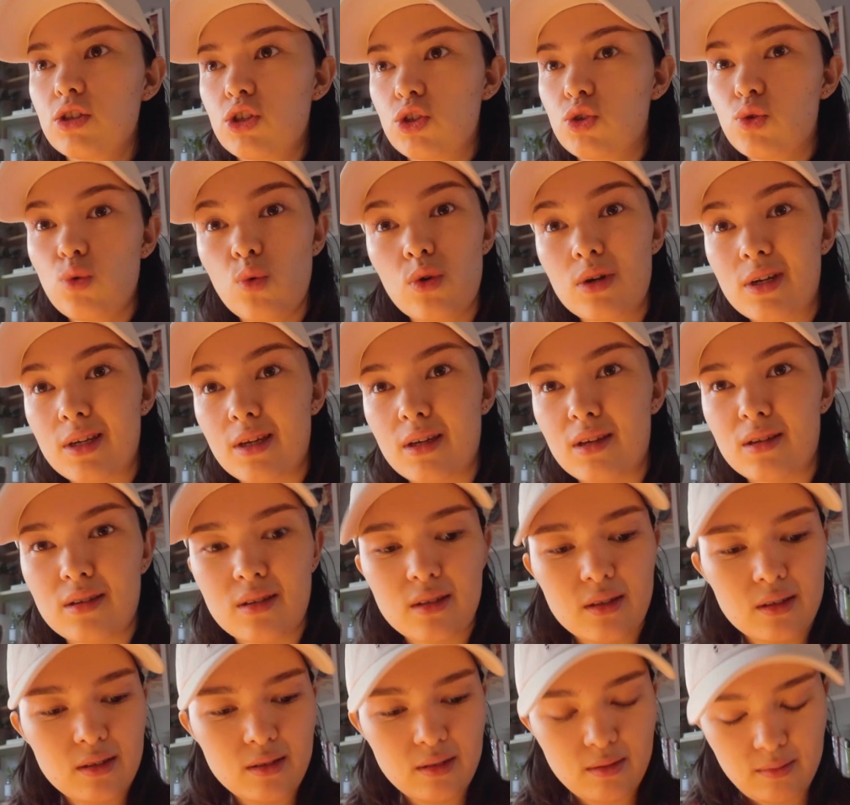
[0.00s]

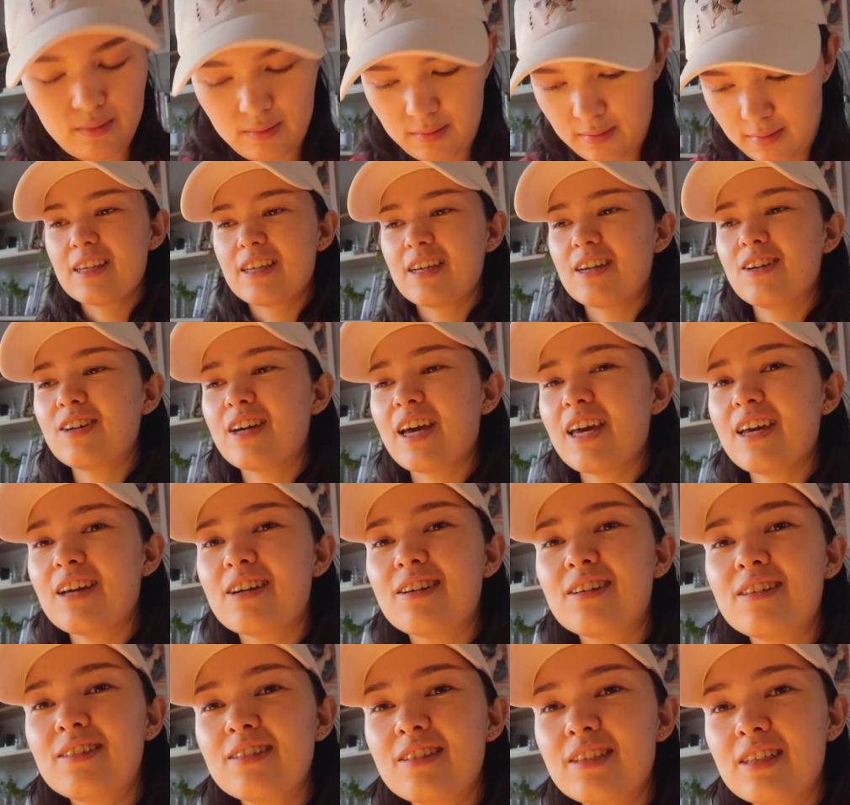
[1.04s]
Sorted. Okay,
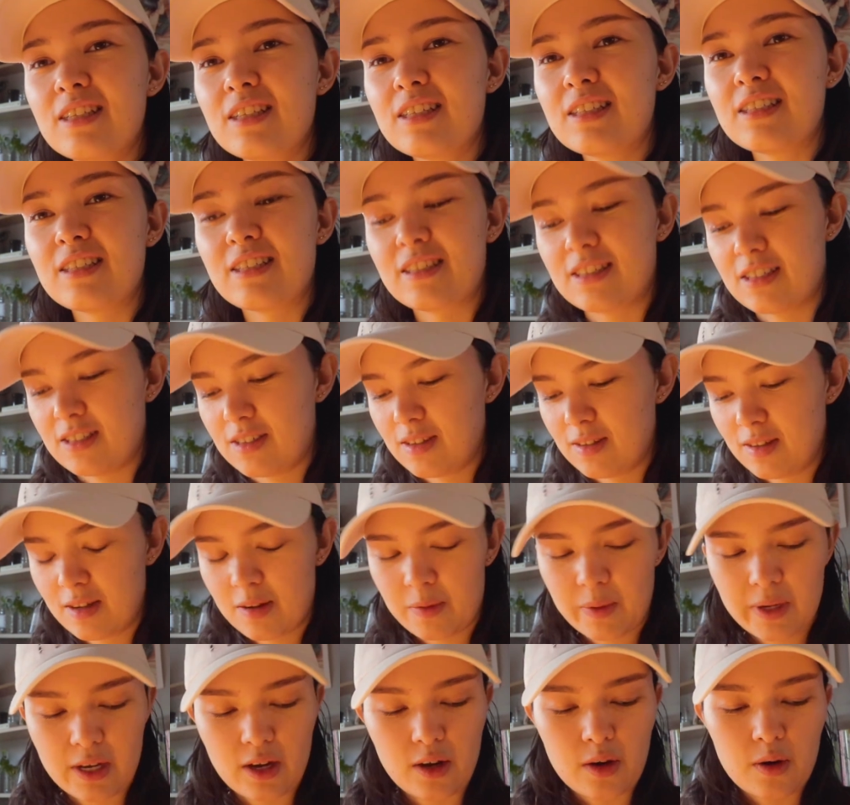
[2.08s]
cool. So
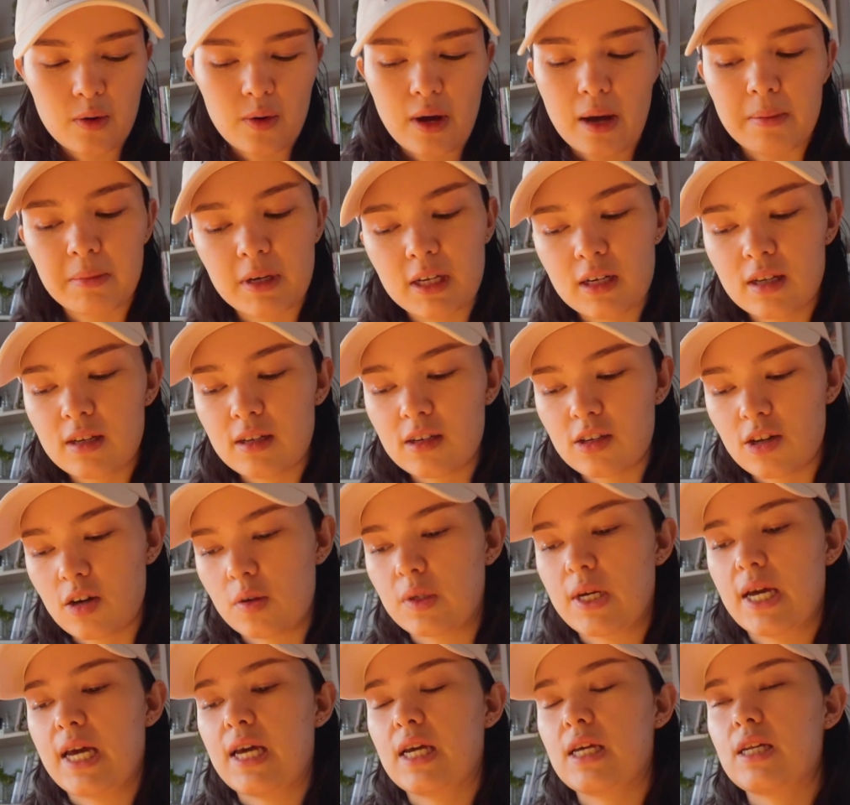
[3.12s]
there we go. I'm gonna
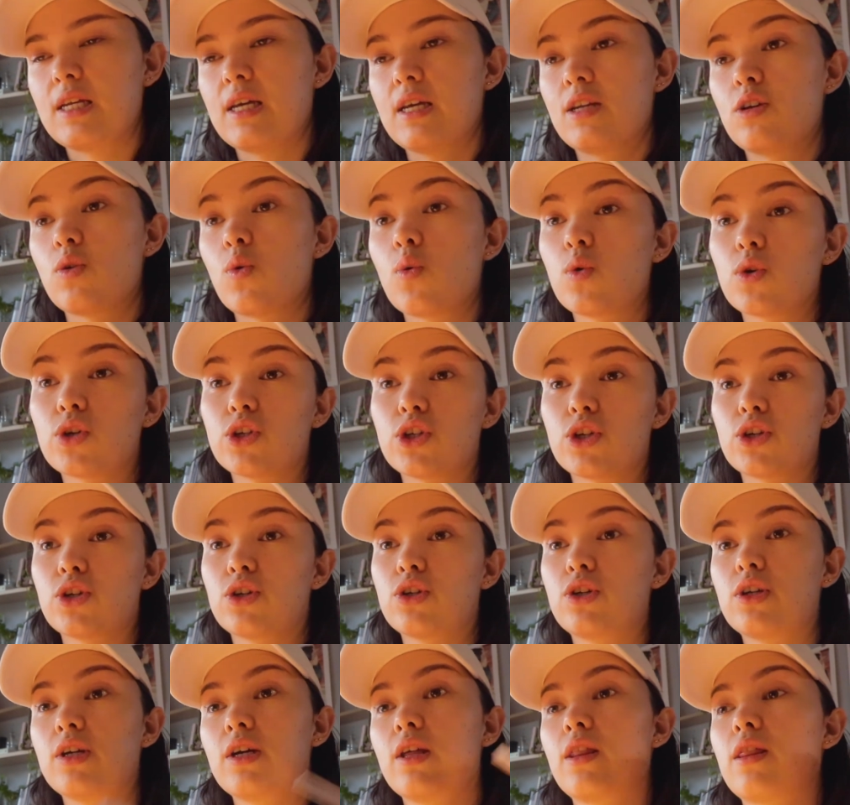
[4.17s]
go ahead and
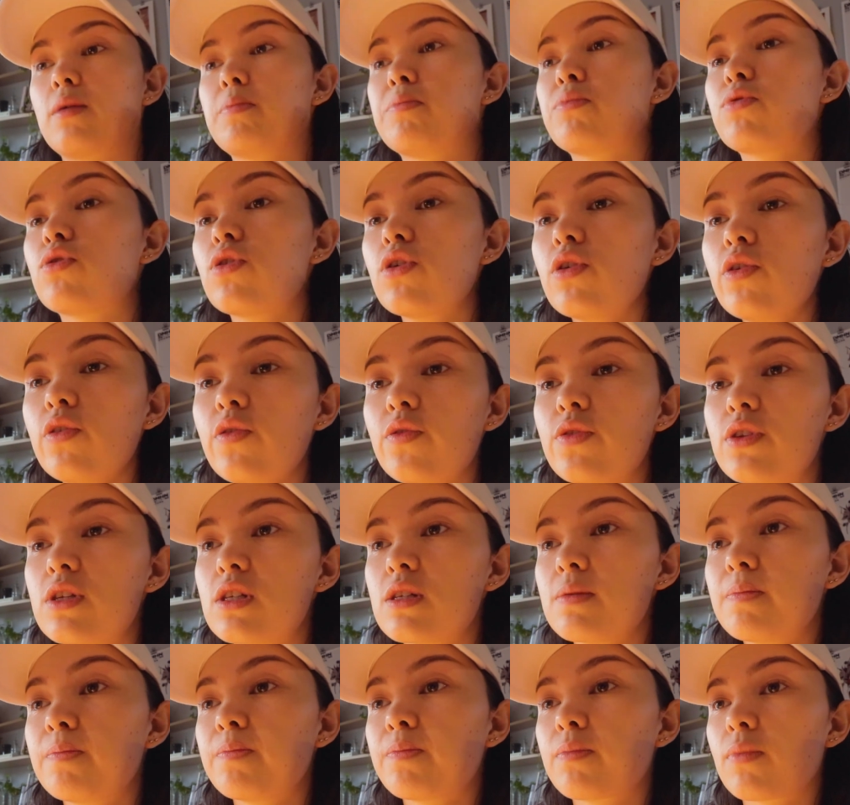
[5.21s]
order the
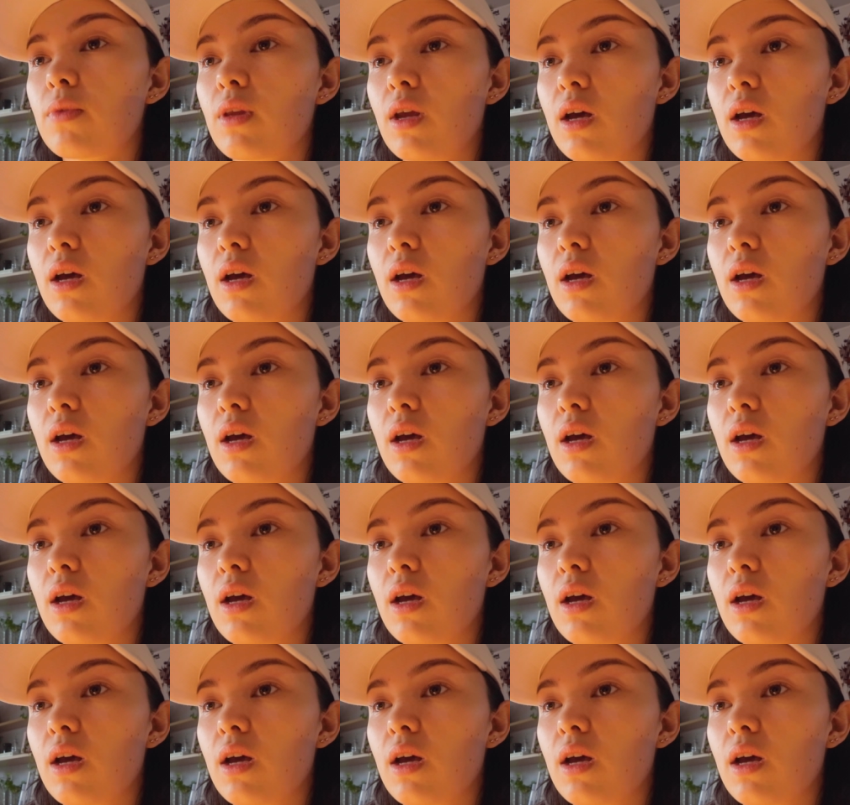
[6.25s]
proofs.